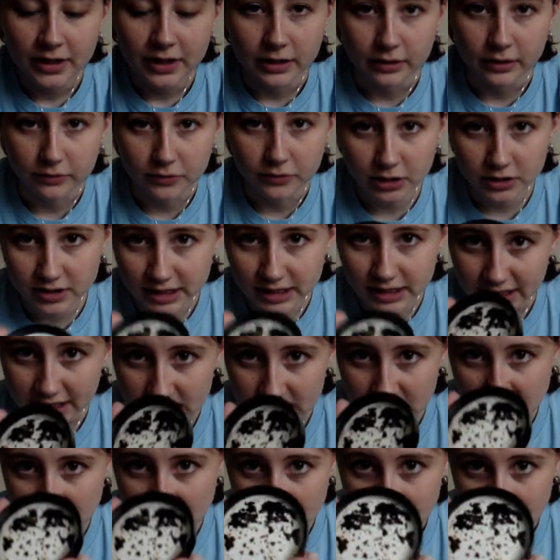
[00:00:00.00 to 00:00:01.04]
It looks
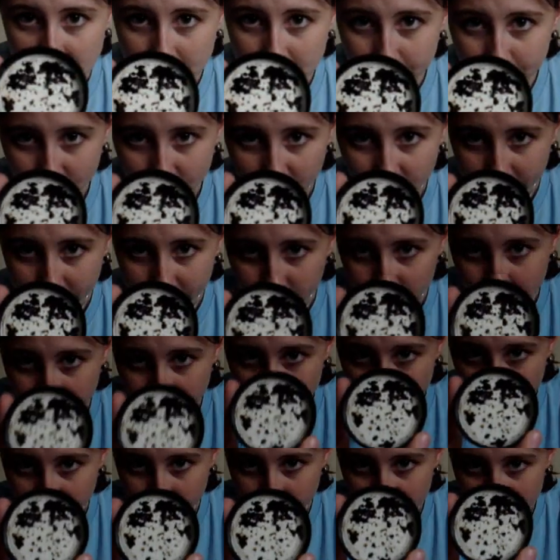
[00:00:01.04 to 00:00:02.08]
like tea, like
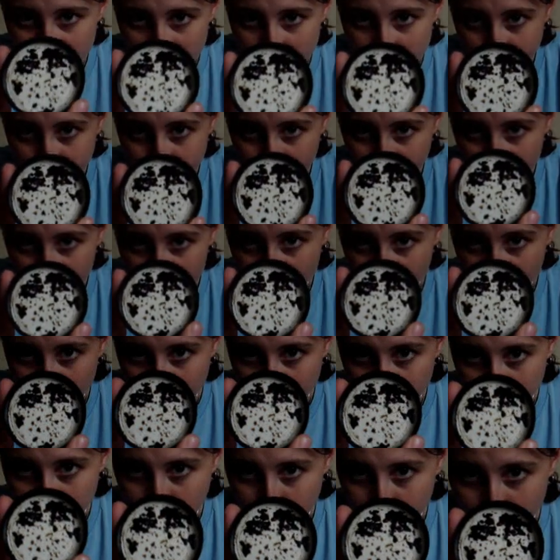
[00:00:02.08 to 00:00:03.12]
loose leaf tea that
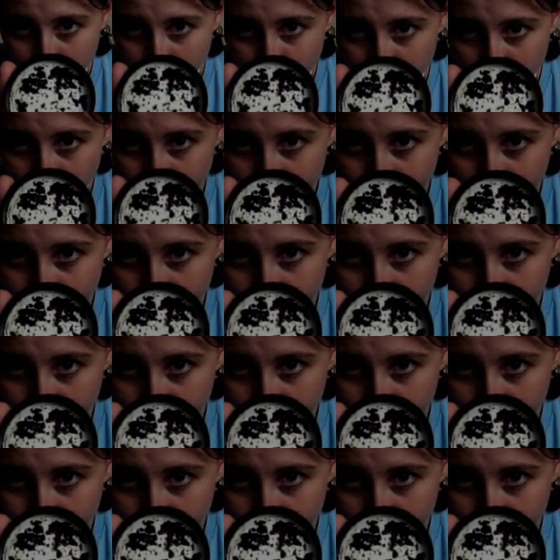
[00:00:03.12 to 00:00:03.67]
you've brewed